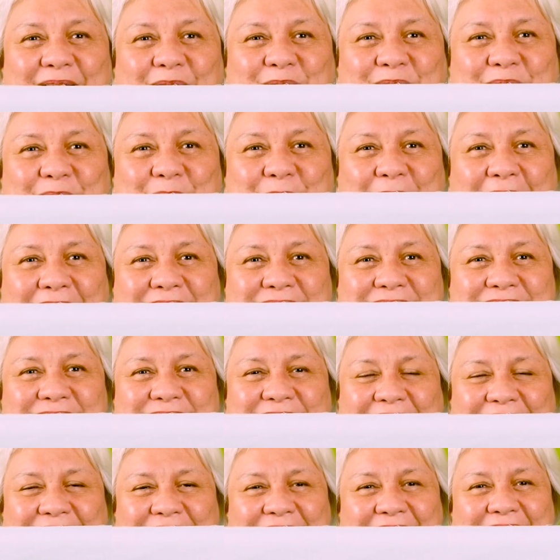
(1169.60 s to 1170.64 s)
out the
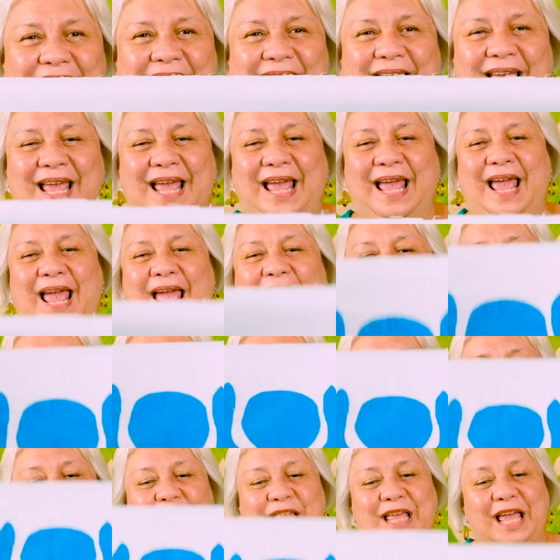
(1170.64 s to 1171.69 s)
basting,
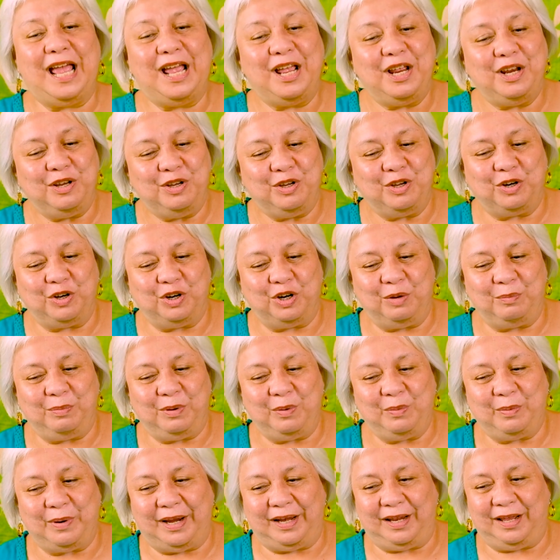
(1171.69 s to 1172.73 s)
And then you're going to
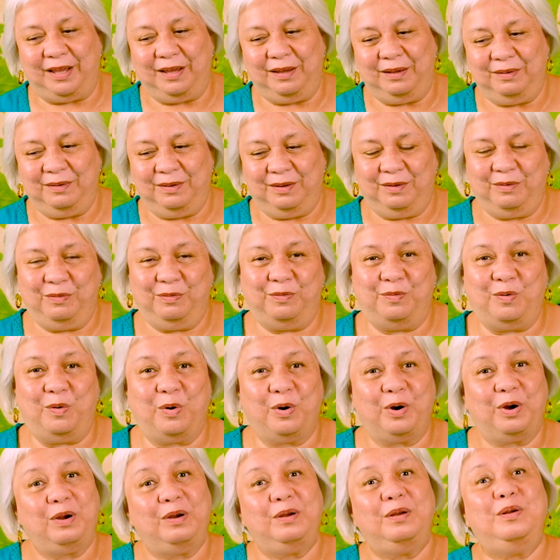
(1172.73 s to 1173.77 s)
be ready
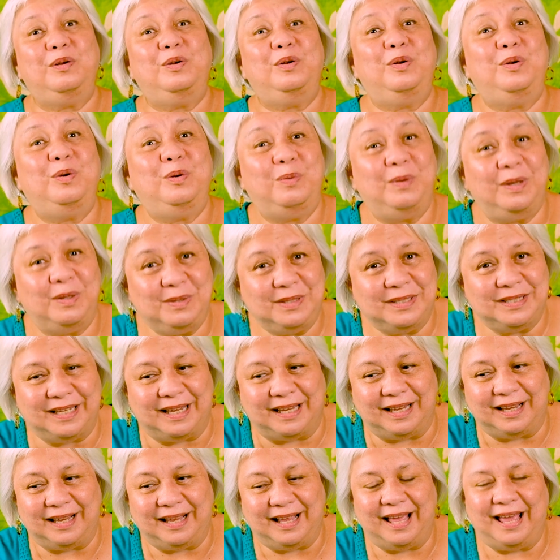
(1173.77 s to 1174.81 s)
for
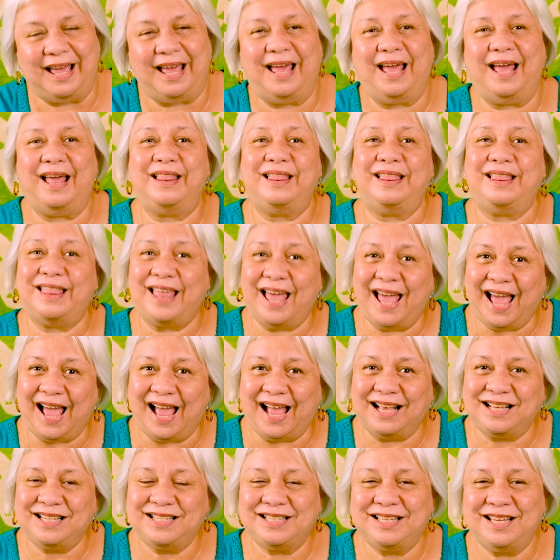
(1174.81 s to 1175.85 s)
quilting. And
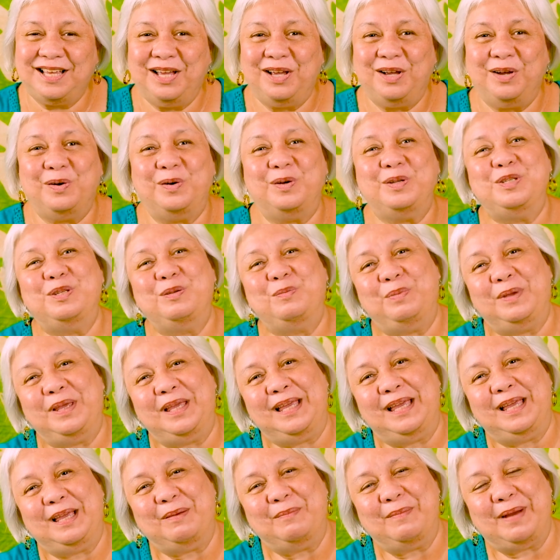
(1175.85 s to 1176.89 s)
that's going to
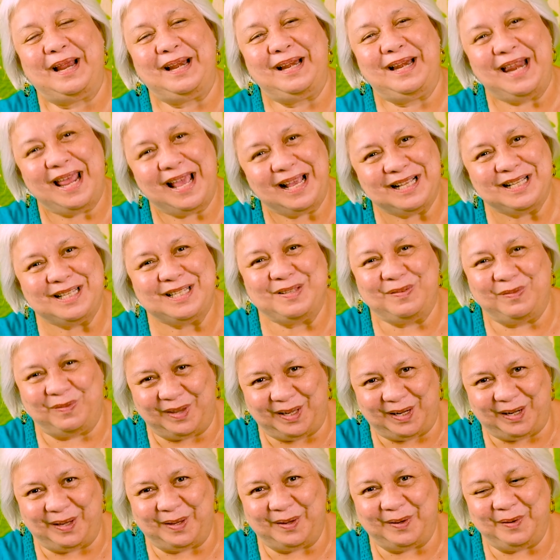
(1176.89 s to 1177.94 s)
be in my next
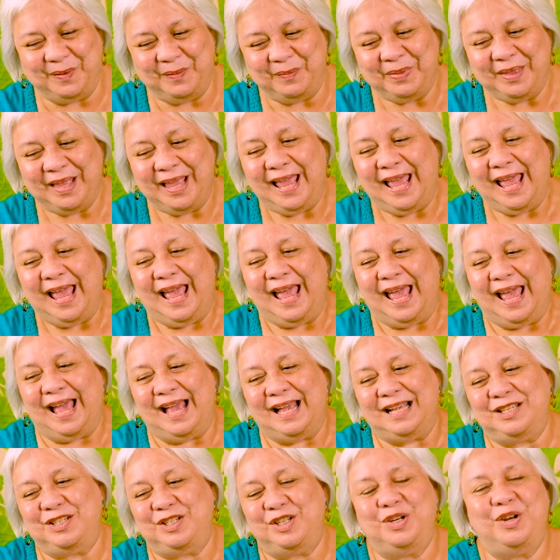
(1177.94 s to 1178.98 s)
video.
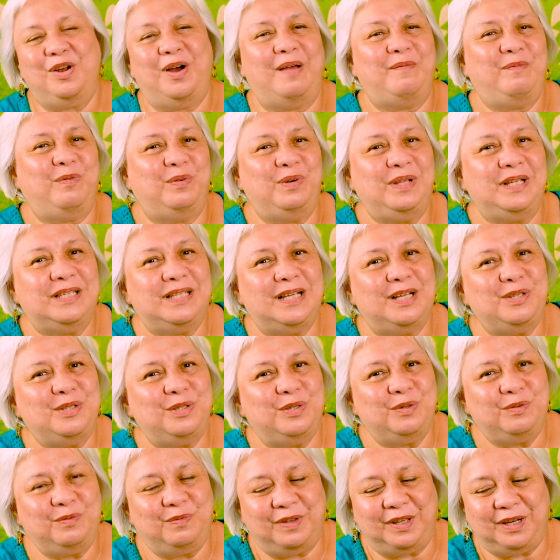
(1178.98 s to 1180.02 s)
And you know, I've only done
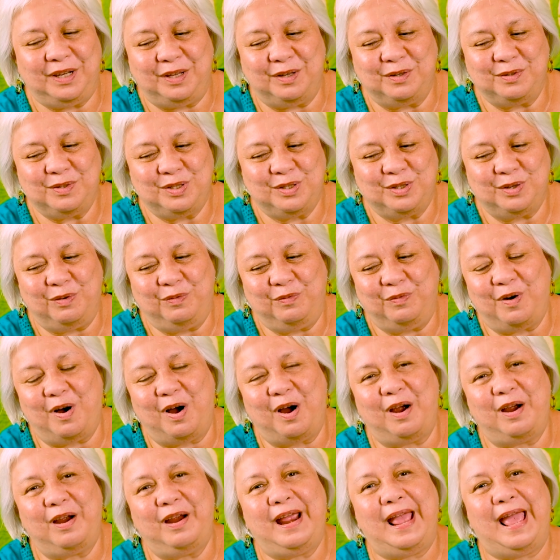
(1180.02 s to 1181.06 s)
two videos so
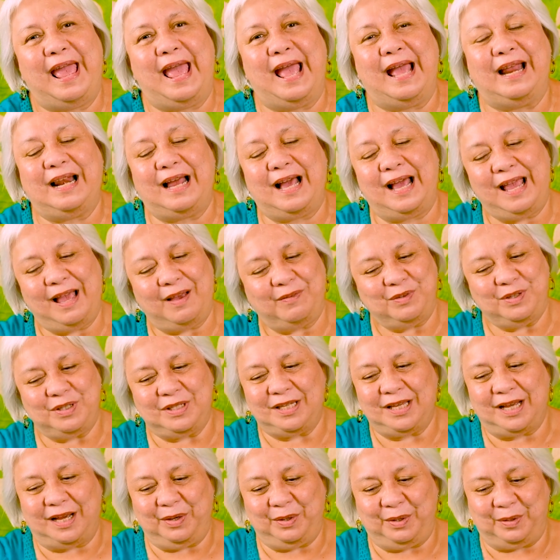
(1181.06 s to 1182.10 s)
far. And I have to
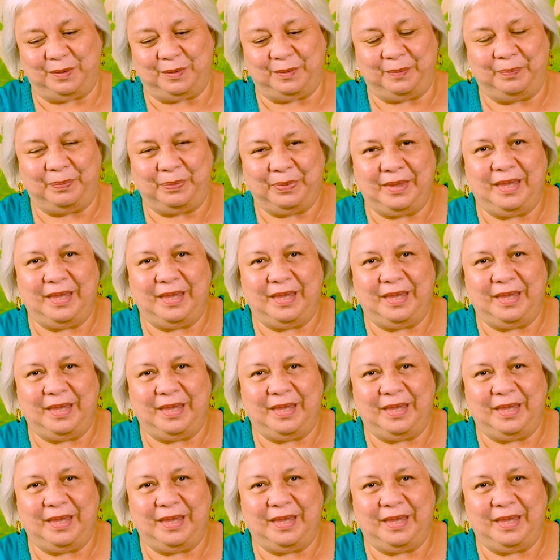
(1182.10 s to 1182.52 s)
tell you,